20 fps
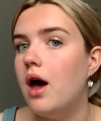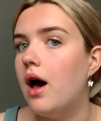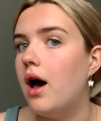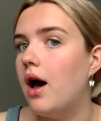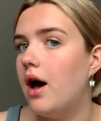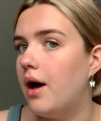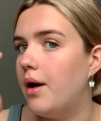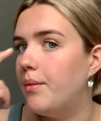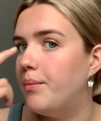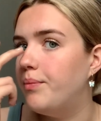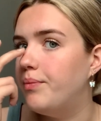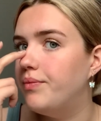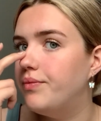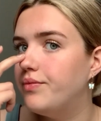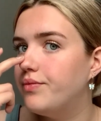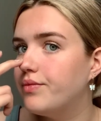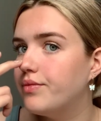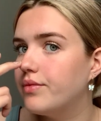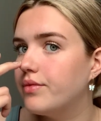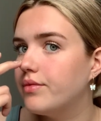
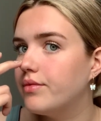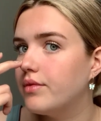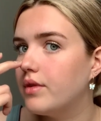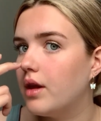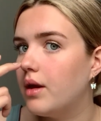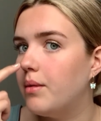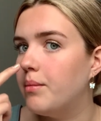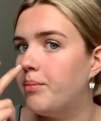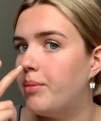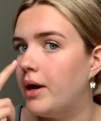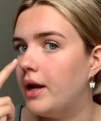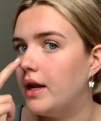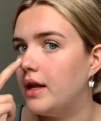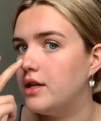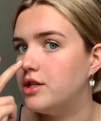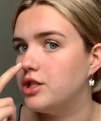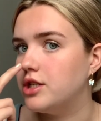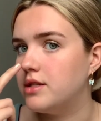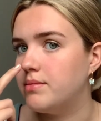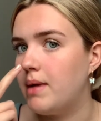but it
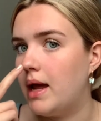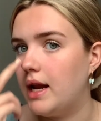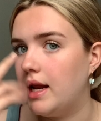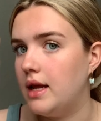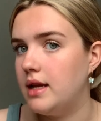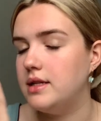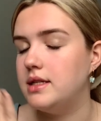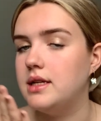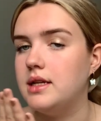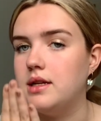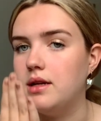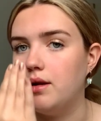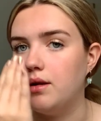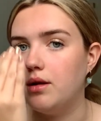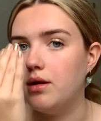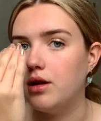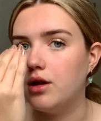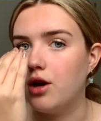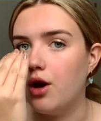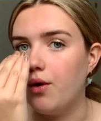just meant it didn't
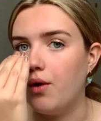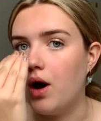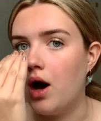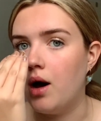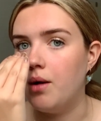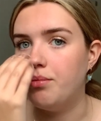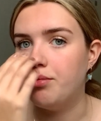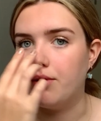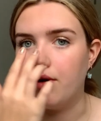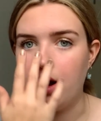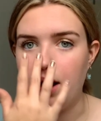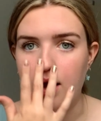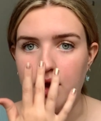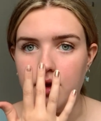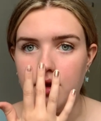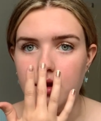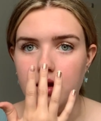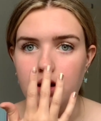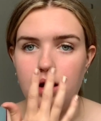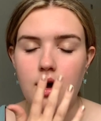go upright,
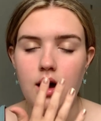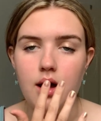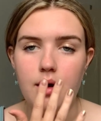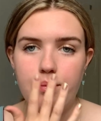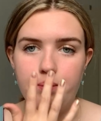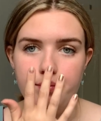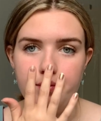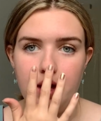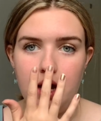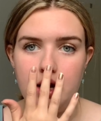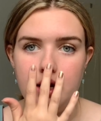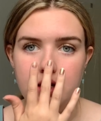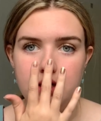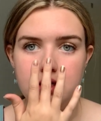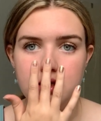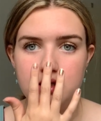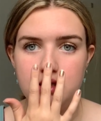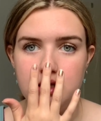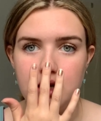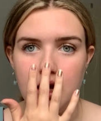and it
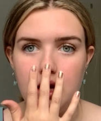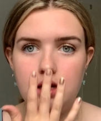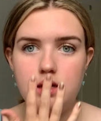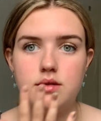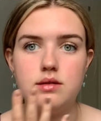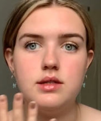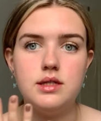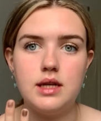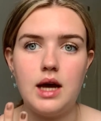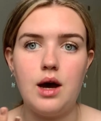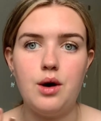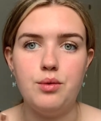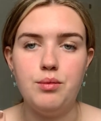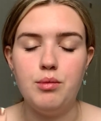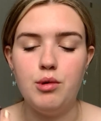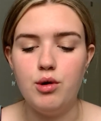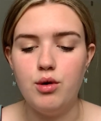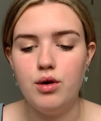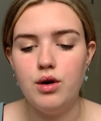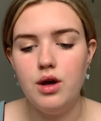stayed down
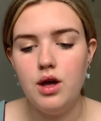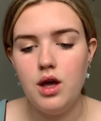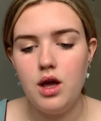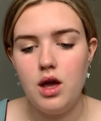more.